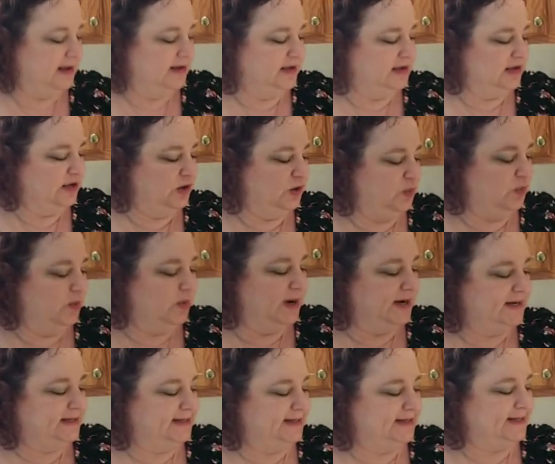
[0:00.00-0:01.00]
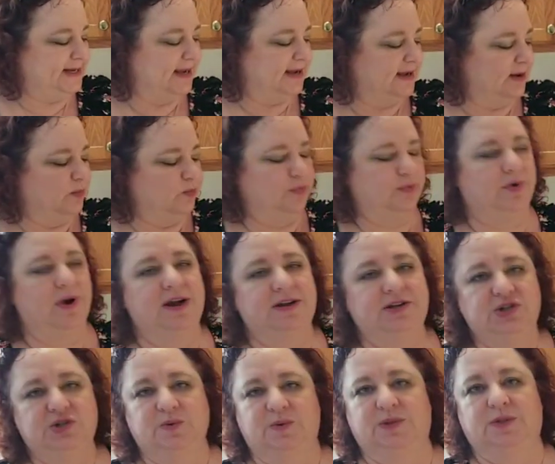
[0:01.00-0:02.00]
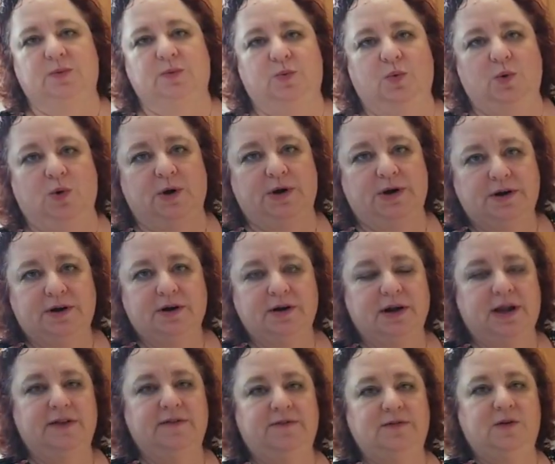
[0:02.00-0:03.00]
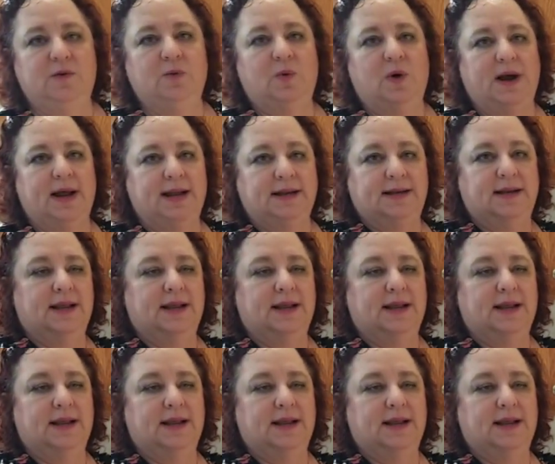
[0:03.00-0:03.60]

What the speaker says: You want to take a brush with water if you want